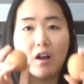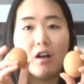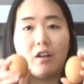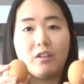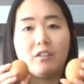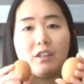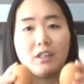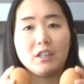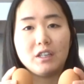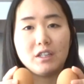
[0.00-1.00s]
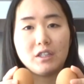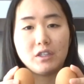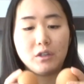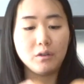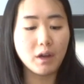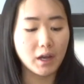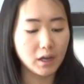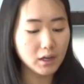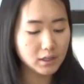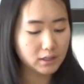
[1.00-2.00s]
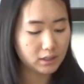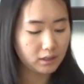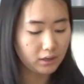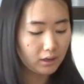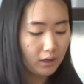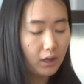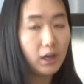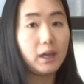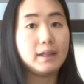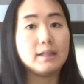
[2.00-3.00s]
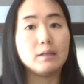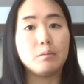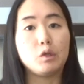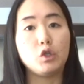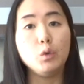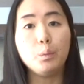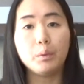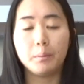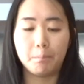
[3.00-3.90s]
All you need is 2 eggs and some soup.